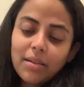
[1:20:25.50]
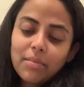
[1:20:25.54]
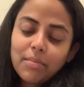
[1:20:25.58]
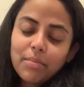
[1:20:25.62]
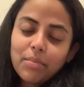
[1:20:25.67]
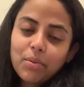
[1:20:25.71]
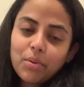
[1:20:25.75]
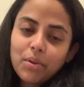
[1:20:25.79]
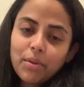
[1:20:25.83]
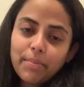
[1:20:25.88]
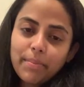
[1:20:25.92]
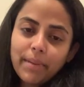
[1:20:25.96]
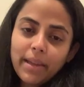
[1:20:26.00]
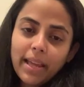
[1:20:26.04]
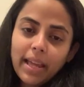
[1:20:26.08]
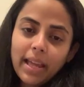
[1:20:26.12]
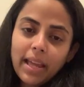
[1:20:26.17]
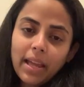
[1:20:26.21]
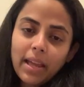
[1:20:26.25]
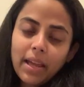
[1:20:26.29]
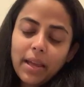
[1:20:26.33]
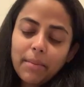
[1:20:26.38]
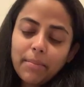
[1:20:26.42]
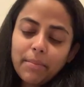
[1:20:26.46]
Poor
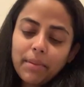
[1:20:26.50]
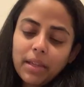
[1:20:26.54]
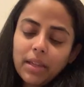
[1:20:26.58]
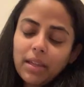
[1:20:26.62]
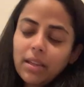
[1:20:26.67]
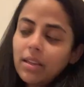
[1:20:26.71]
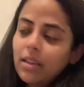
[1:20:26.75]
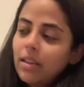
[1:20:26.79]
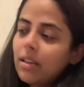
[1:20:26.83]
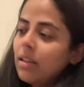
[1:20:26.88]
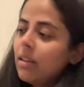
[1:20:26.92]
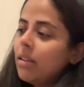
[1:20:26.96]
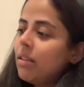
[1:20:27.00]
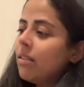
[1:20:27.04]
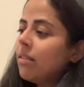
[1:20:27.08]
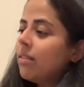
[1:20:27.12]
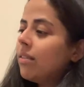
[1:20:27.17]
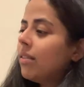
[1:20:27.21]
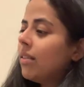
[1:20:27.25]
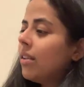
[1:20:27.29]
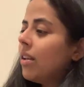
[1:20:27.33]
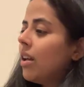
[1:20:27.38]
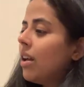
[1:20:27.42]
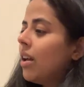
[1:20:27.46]
baby.
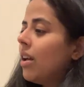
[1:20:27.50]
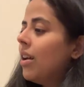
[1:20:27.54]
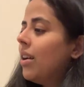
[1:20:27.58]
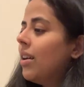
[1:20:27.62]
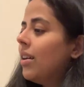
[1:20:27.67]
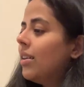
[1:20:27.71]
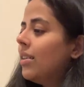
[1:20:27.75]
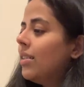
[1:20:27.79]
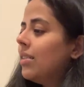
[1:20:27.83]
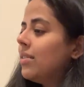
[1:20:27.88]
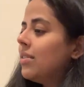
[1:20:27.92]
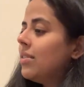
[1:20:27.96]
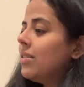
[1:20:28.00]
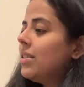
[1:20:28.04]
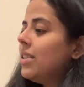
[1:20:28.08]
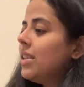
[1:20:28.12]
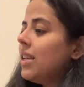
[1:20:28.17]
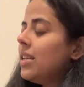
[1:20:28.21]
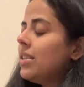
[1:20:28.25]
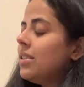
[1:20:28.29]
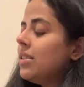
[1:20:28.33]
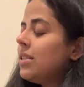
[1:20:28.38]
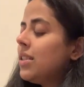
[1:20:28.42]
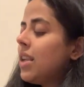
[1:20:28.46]

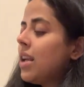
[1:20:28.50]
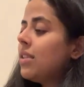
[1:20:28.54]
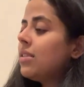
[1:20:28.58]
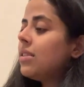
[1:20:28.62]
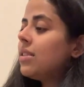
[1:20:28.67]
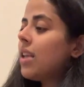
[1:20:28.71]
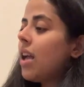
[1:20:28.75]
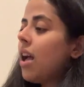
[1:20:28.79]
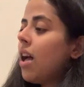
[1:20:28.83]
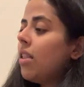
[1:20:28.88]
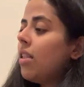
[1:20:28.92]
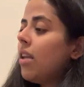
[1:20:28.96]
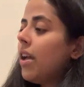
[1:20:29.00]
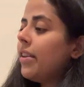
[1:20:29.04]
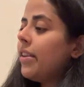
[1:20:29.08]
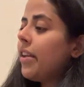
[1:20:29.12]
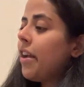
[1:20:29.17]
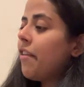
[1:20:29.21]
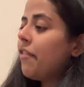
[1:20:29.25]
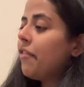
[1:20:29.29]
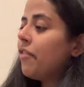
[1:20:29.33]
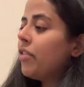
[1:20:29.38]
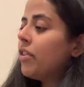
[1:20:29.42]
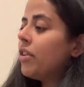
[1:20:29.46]
The intense Allied
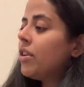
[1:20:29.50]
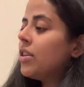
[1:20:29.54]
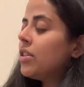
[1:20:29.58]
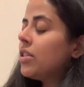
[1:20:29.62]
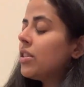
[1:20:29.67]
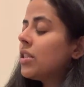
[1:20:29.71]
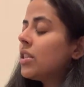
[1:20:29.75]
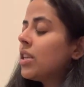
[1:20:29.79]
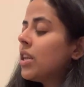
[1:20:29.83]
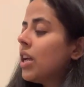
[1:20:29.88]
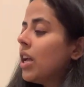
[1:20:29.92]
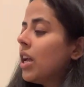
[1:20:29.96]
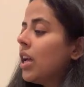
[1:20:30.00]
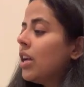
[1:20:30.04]
effort